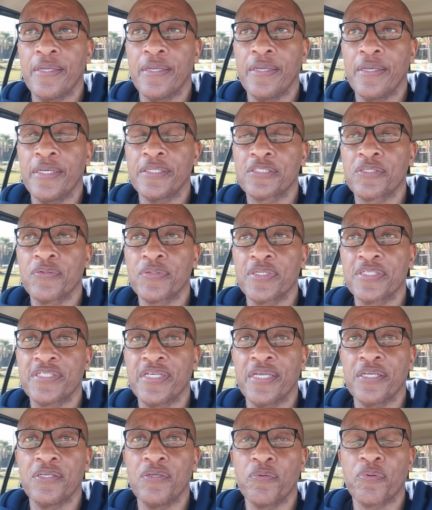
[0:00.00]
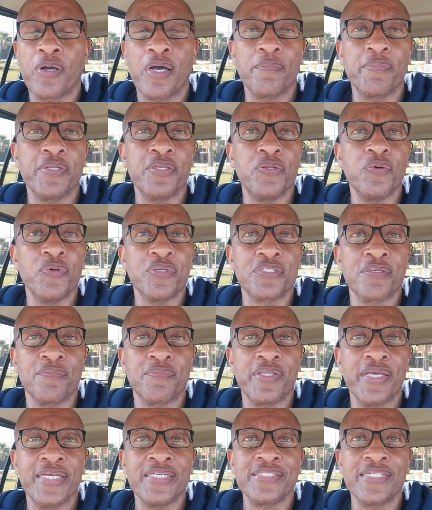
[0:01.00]
it's going to take you probably doing some
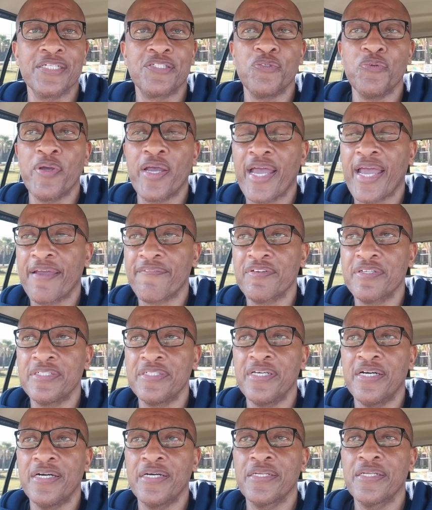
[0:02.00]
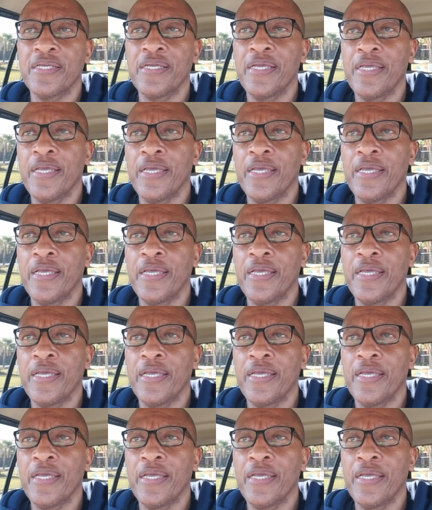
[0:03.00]
things that you haven't done.